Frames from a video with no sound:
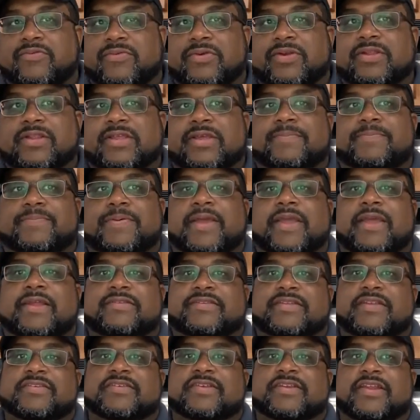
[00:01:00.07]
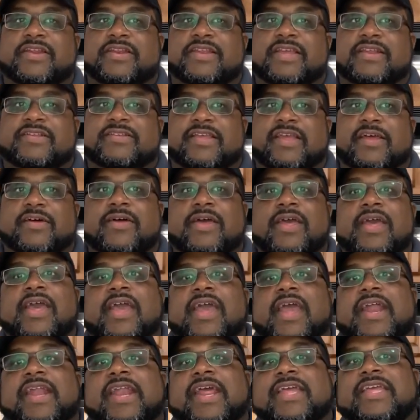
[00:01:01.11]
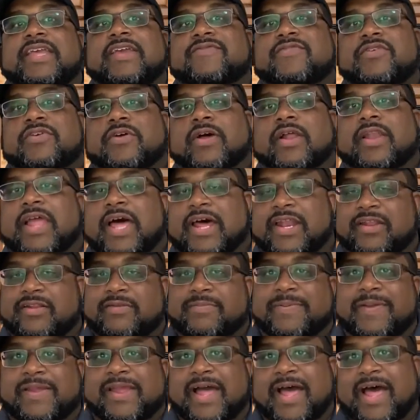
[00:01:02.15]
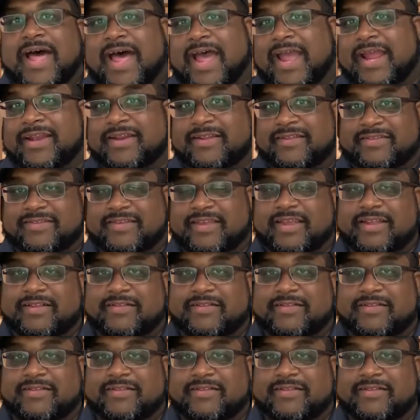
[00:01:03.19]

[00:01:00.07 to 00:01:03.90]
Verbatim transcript: really pay attention to detail and they give you a lot of behind the scenes